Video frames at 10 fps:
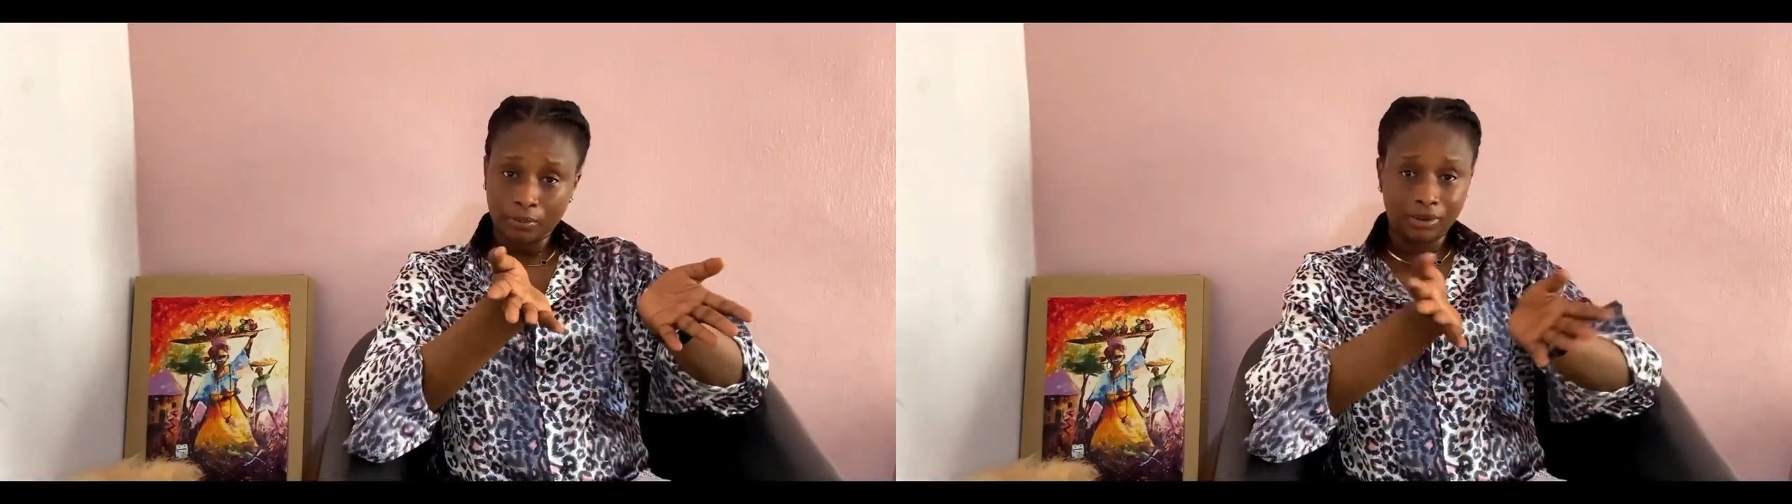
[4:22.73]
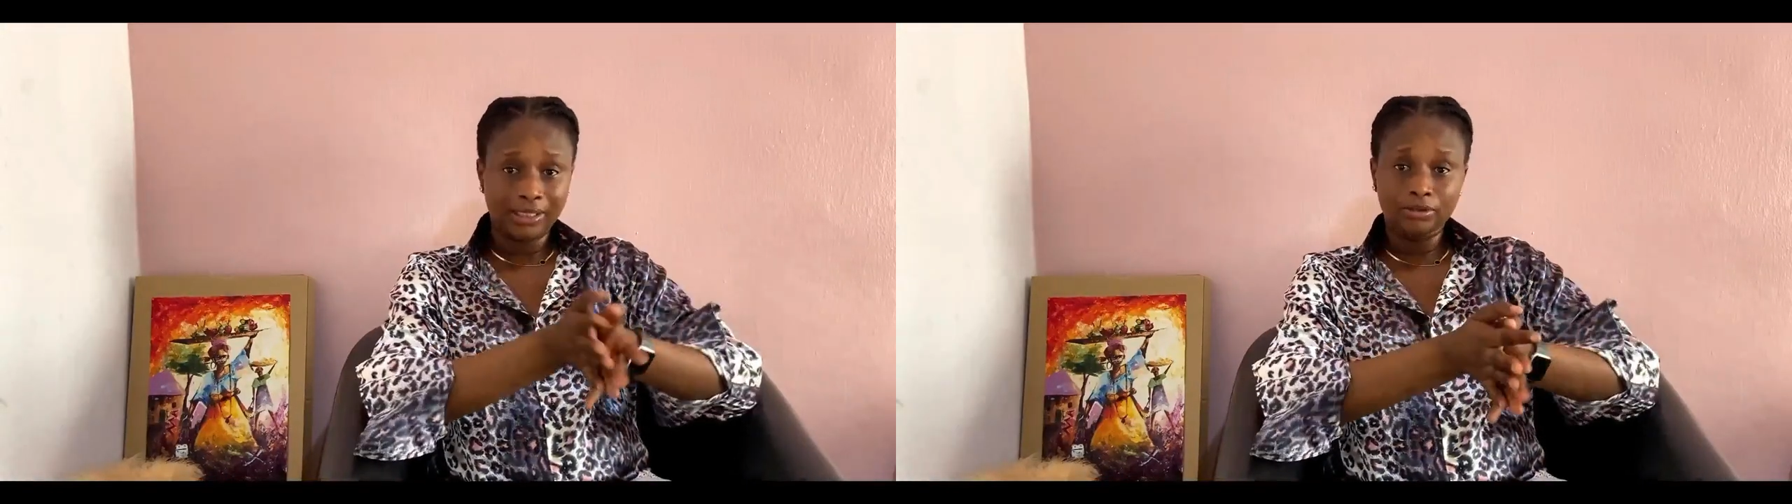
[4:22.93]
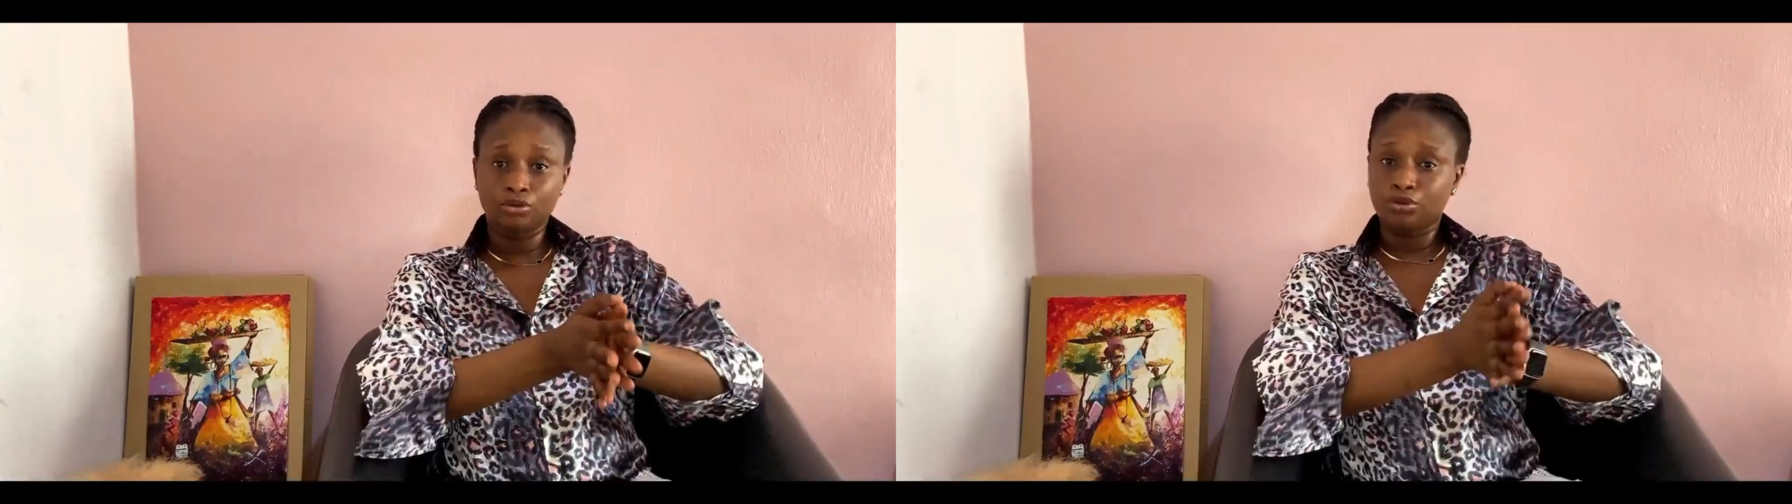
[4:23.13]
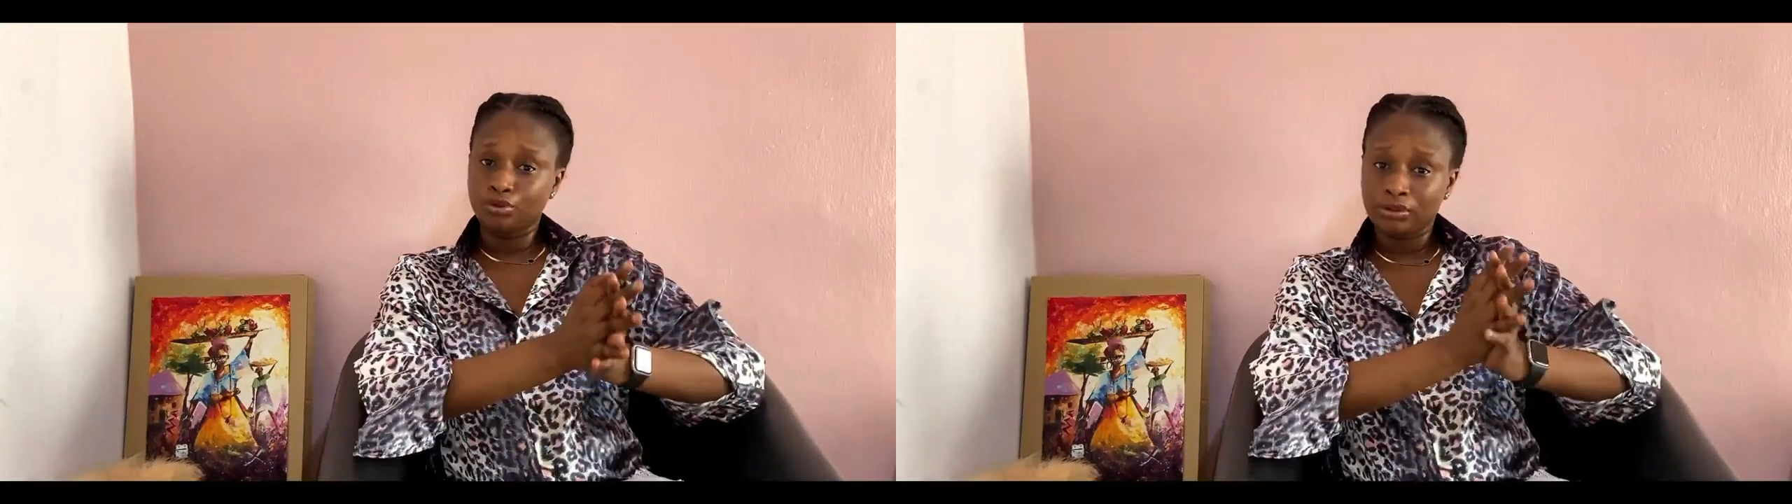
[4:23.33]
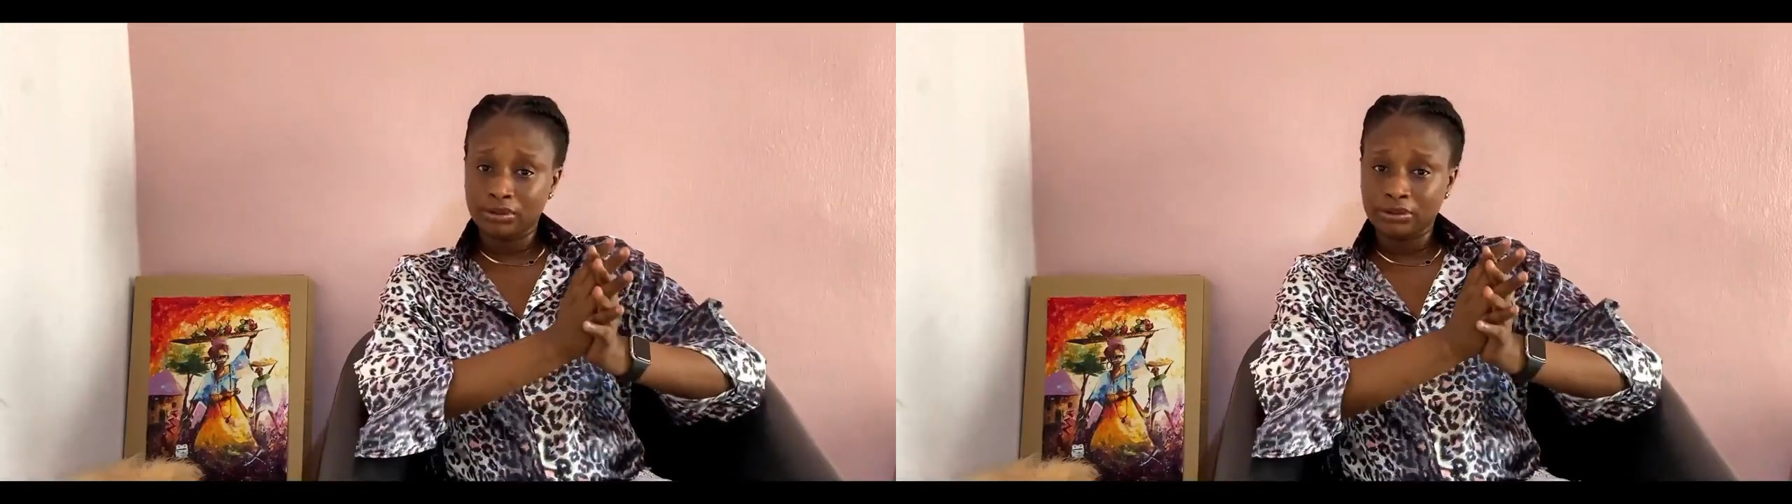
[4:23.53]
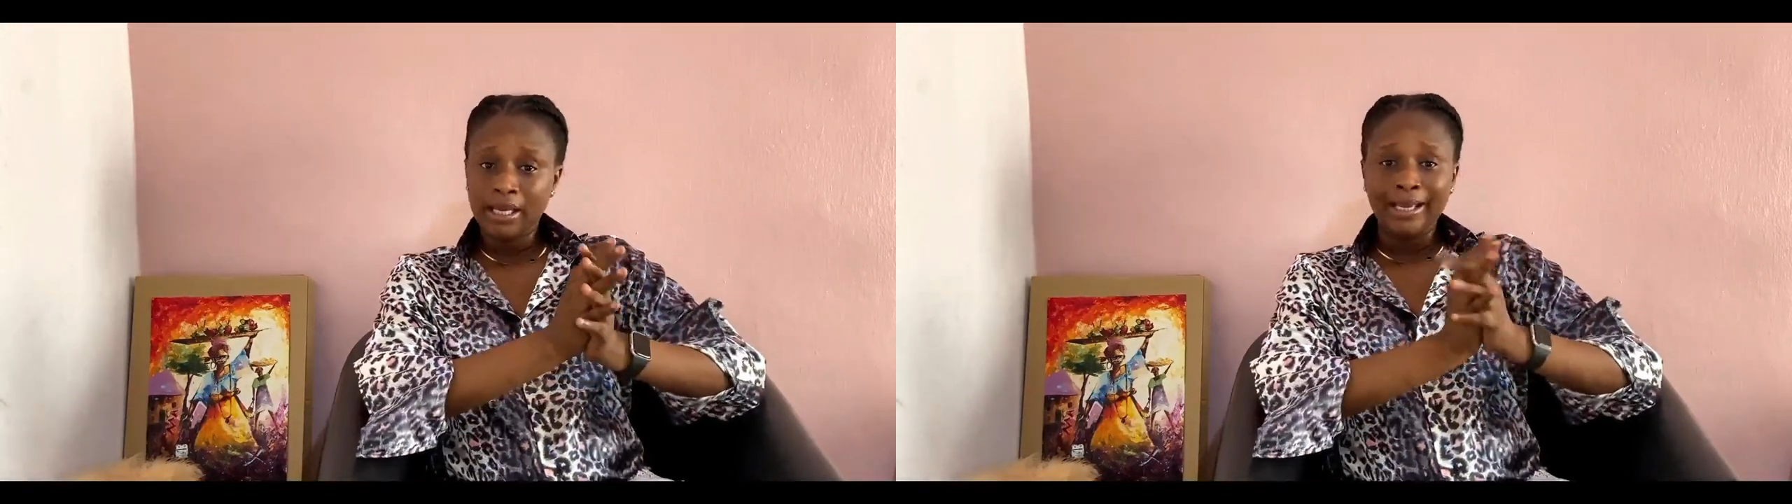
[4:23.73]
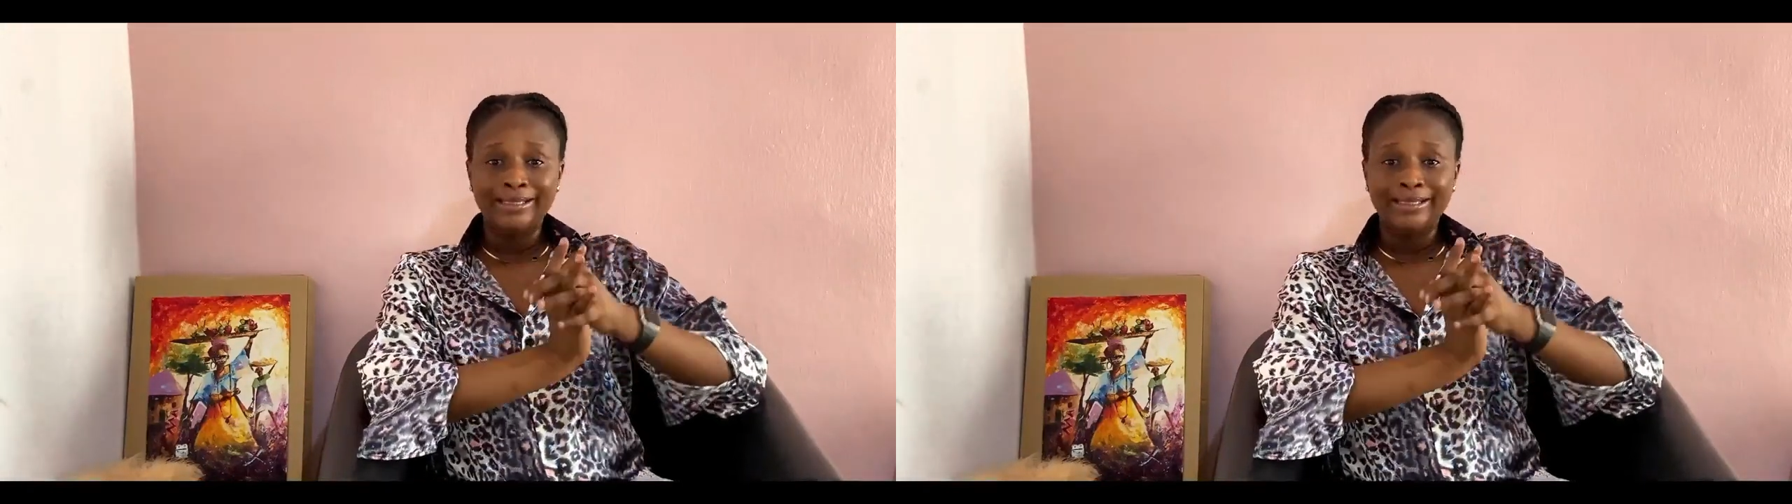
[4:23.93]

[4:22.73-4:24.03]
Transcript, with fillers: but that's the truth.